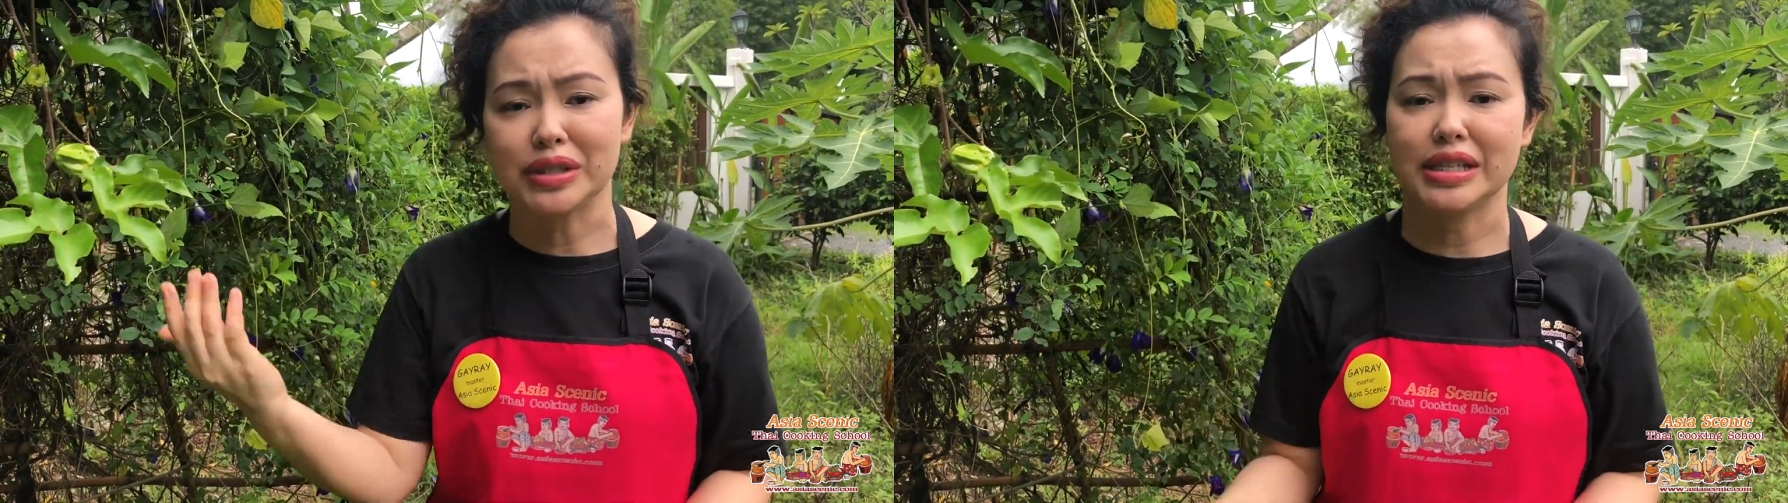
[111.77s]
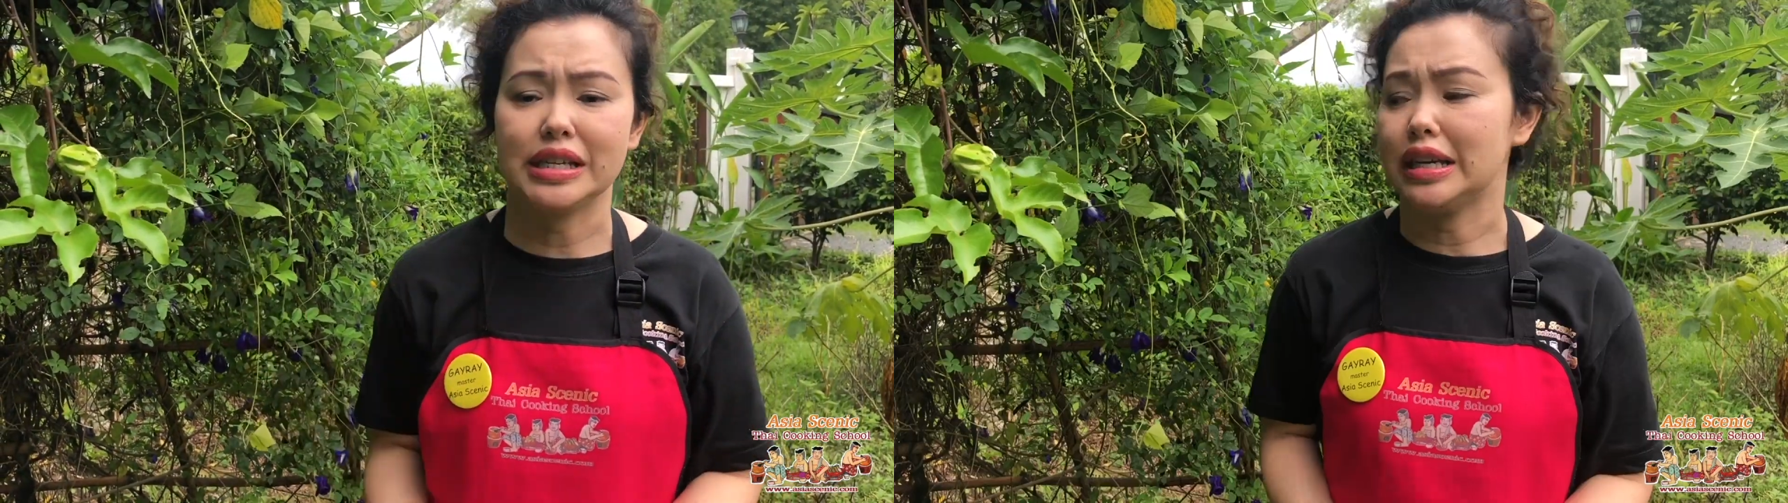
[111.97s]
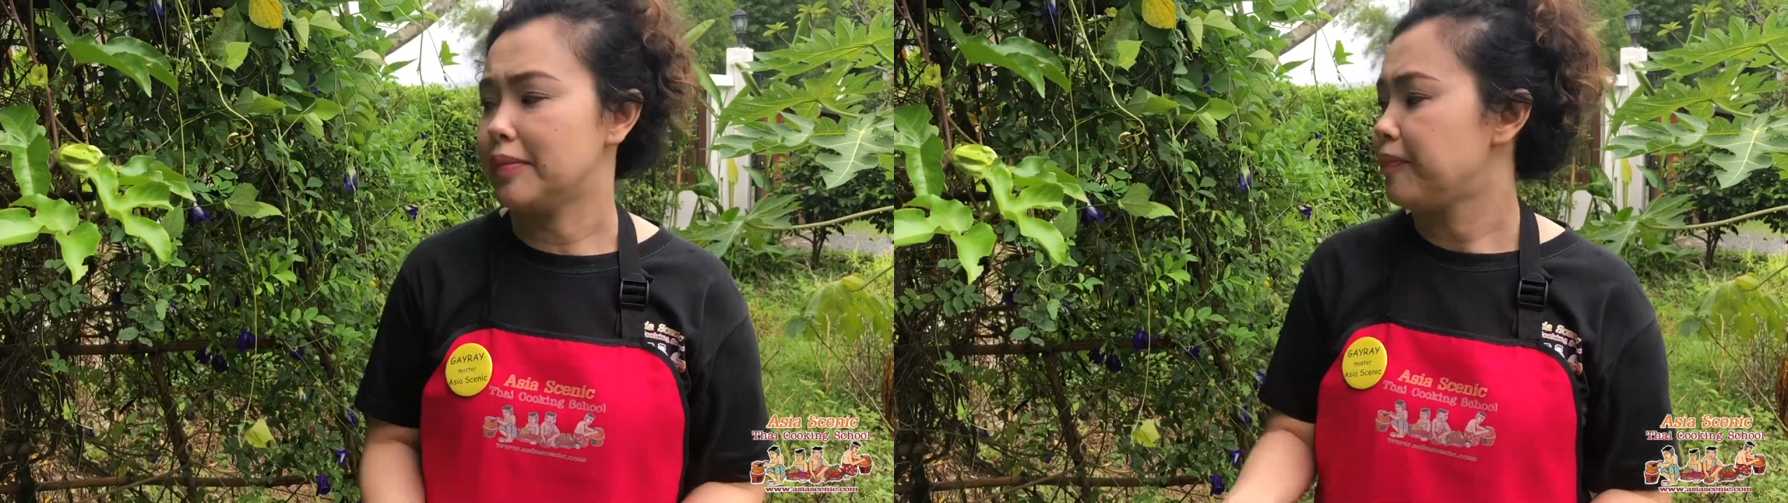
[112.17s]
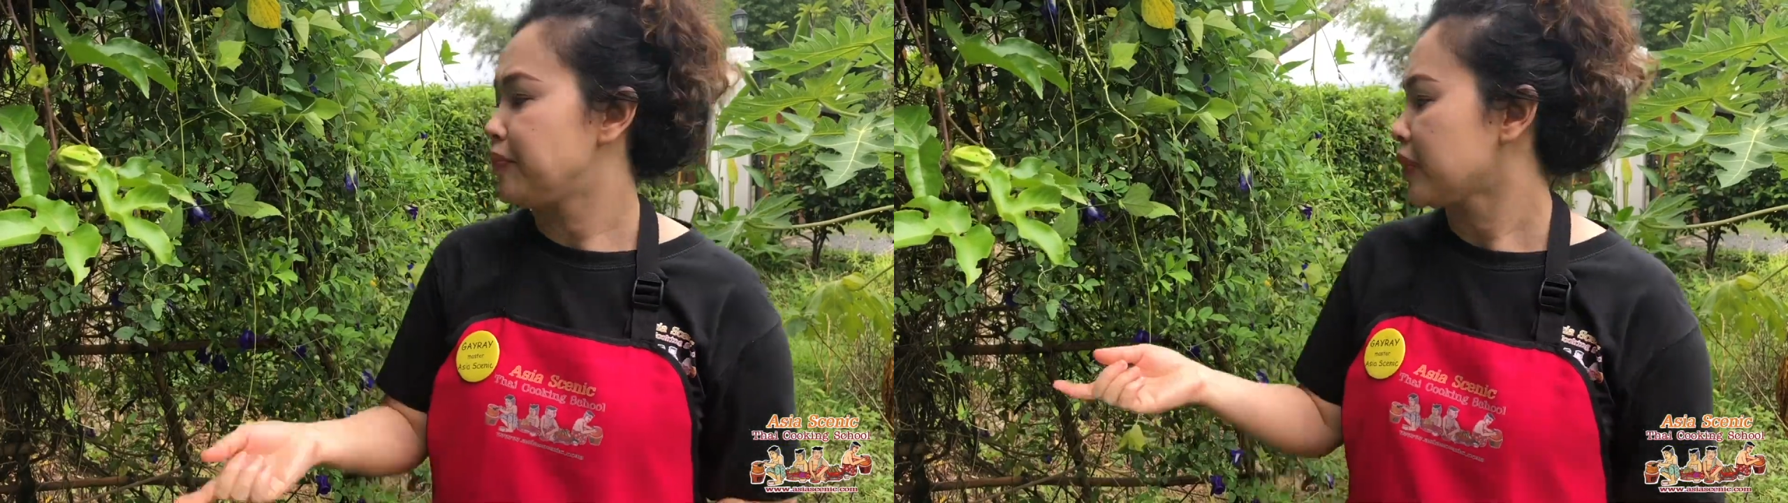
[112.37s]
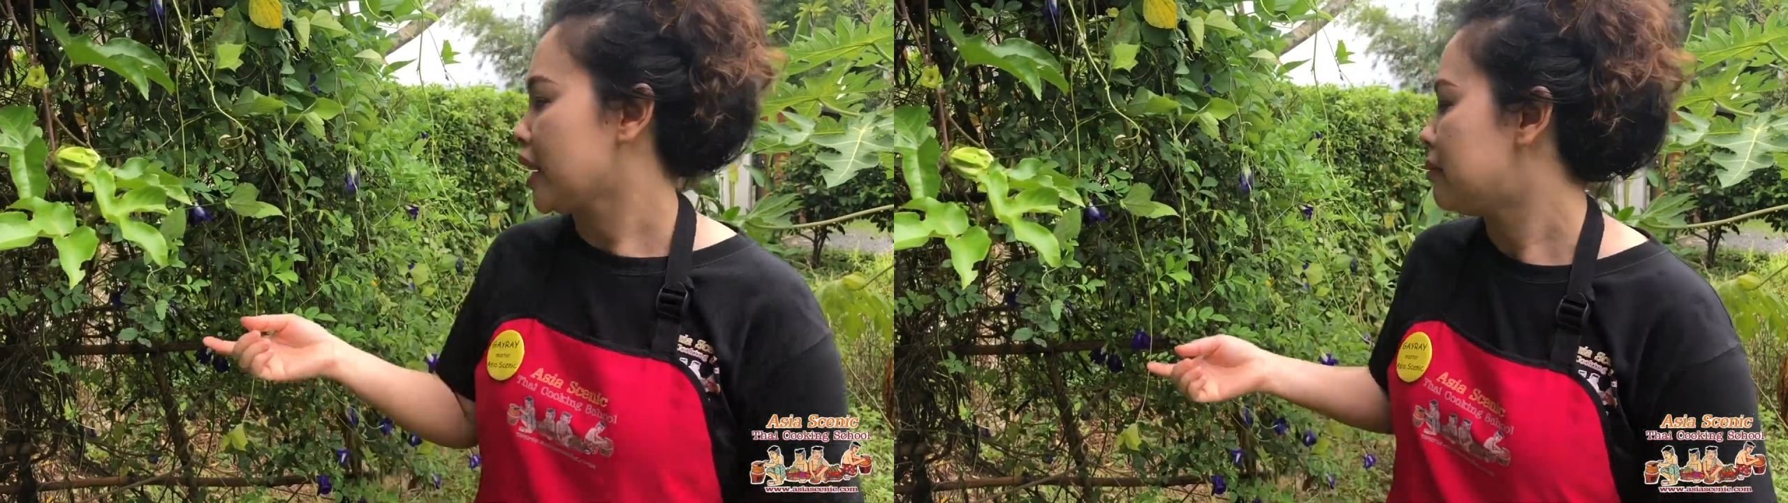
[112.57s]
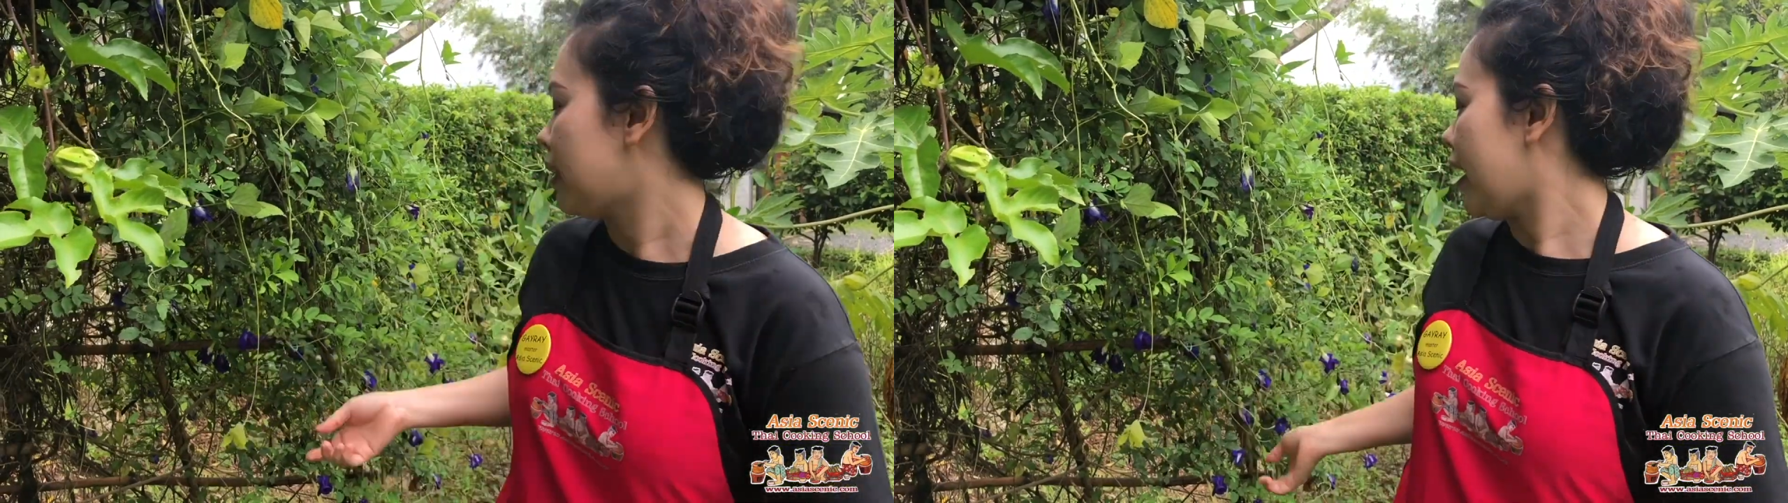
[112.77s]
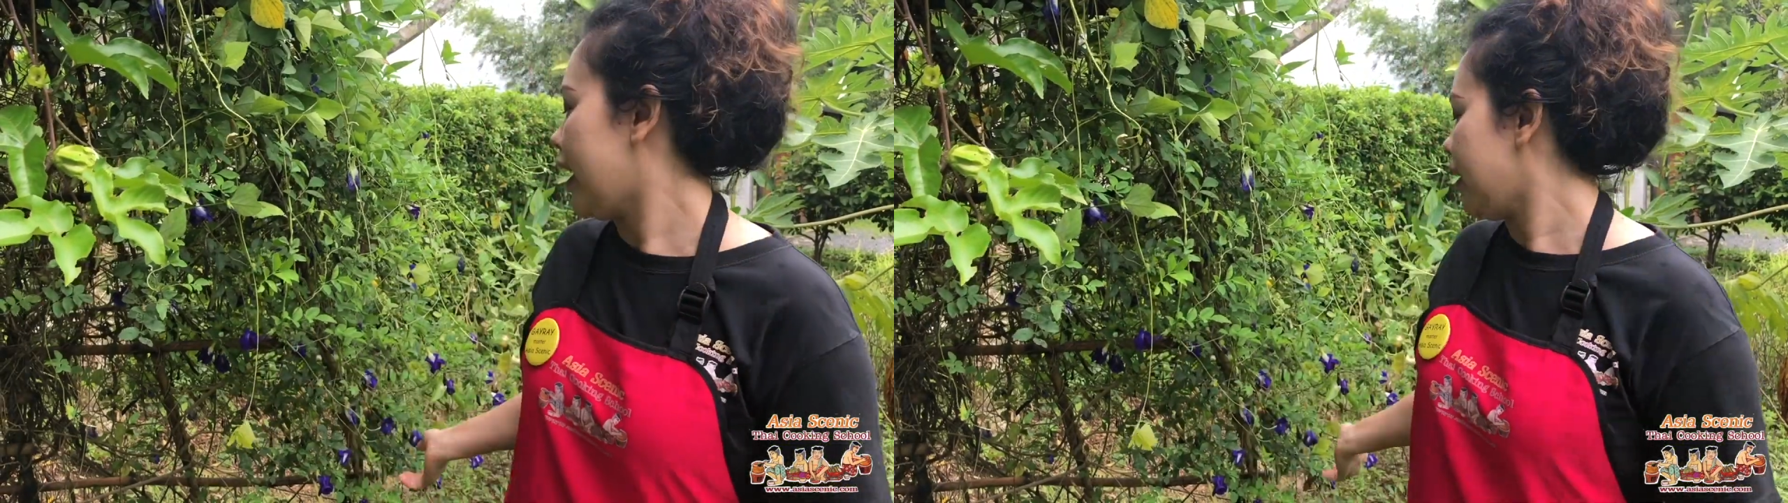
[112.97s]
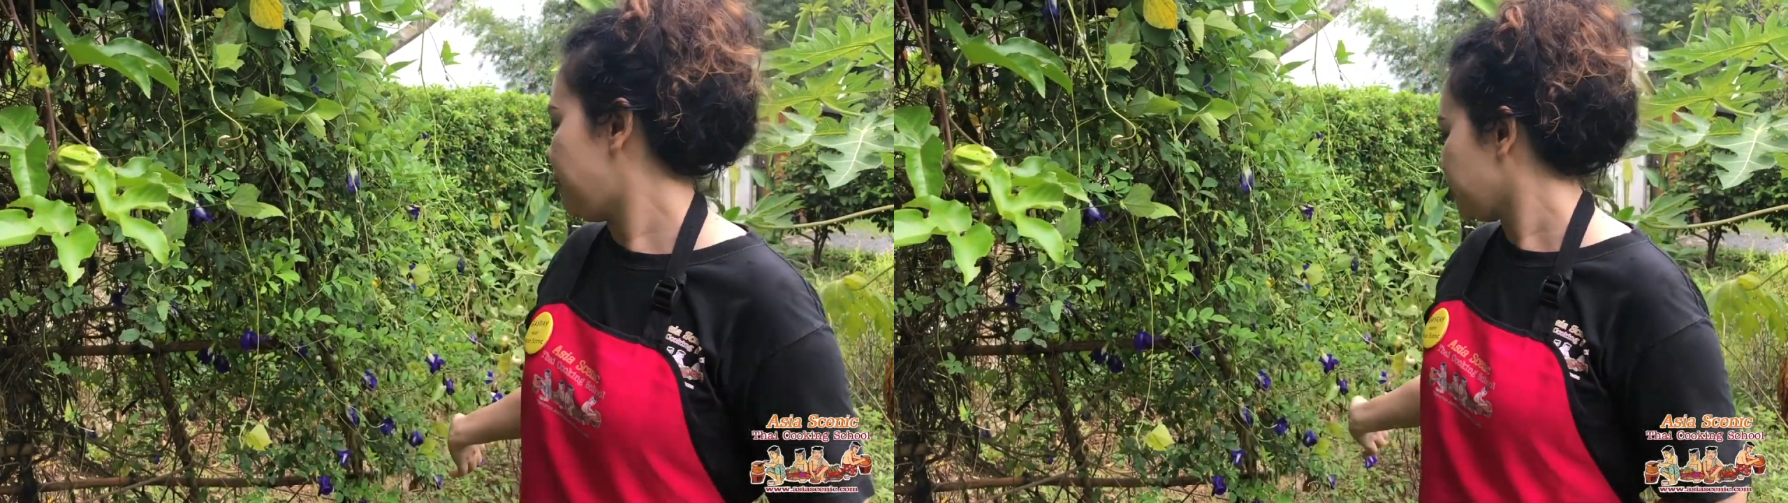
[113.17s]
tea
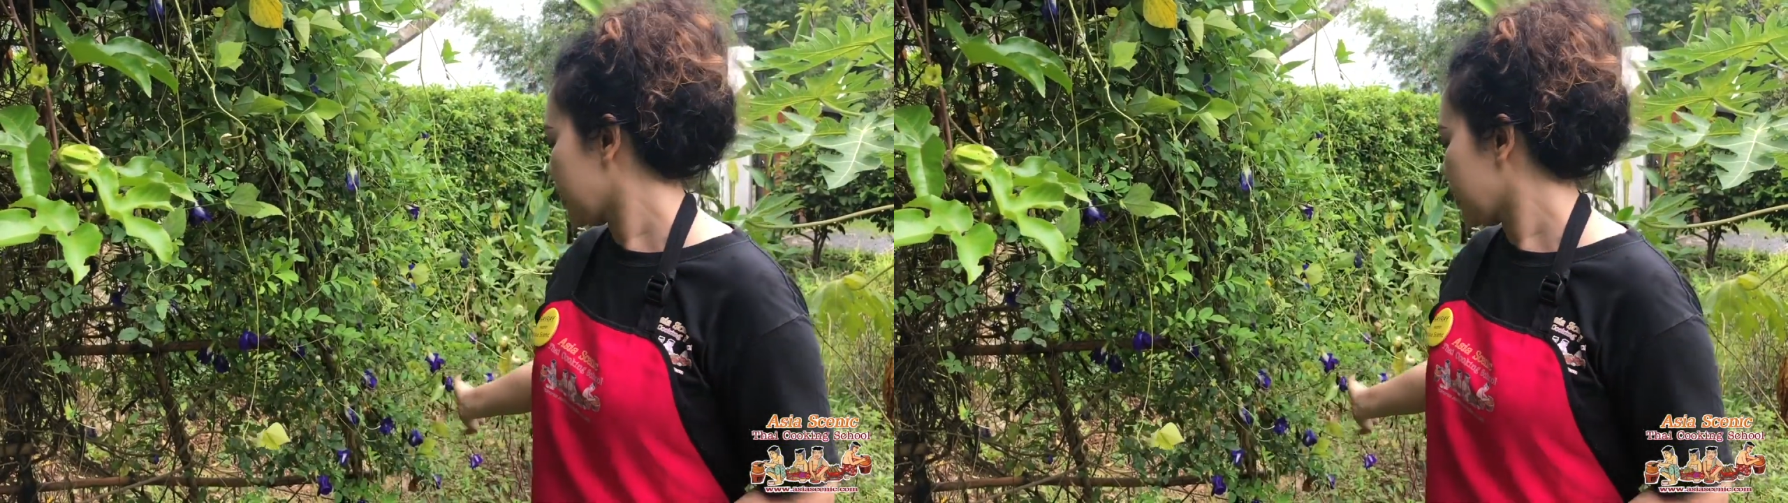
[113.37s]
by